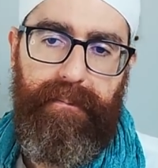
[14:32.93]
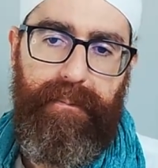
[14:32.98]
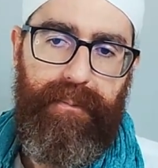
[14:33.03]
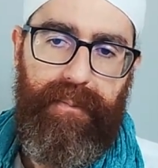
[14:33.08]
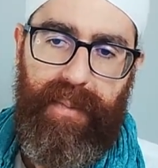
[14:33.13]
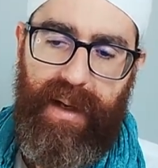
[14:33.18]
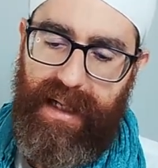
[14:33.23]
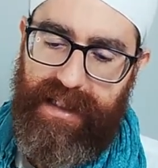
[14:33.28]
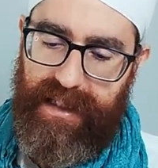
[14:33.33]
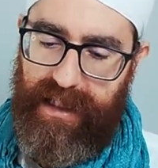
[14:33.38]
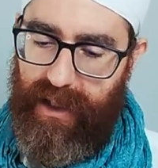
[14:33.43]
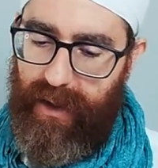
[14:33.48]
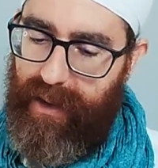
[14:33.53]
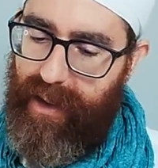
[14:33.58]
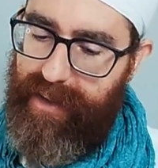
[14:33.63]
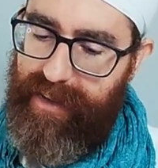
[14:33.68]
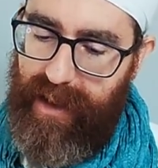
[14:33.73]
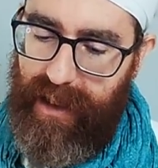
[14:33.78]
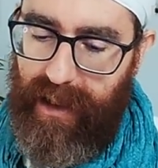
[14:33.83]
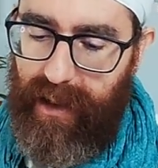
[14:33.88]
That's another
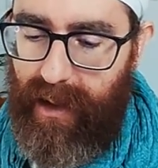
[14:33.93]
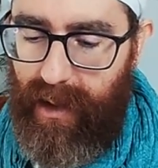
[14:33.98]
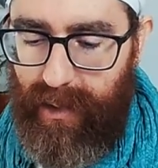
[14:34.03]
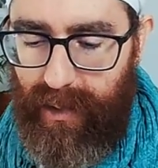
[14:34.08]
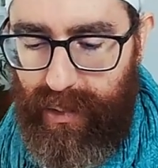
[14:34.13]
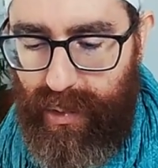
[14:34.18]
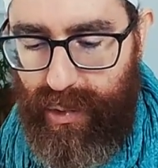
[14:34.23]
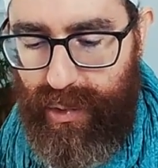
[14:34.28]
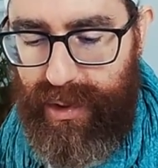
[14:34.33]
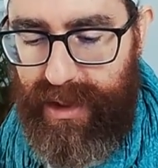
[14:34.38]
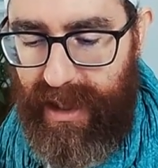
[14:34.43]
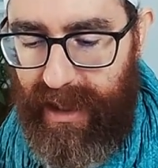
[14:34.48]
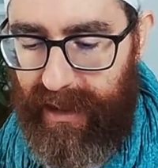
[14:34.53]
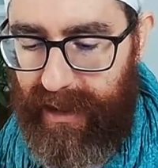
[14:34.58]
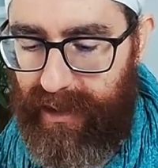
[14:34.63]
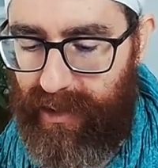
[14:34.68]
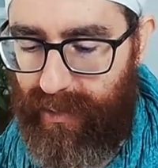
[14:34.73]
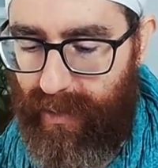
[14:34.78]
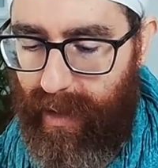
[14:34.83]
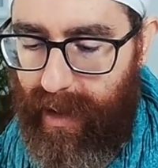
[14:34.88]
thing to take
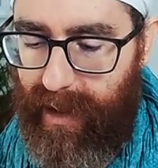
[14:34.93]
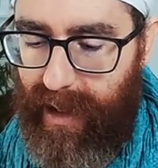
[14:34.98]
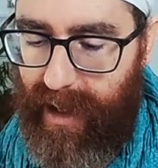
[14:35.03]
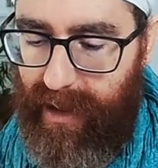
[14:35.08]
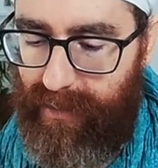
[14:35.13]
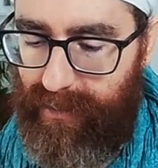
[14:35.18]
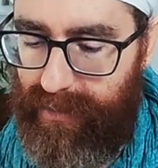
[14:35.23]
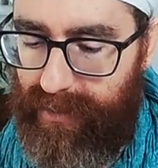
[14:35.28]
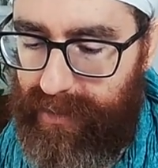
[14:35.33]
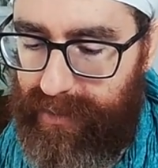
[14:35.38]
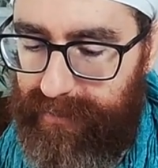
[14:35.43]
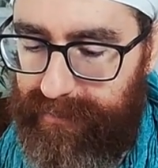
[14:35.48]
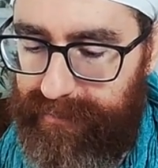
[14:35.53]
into account.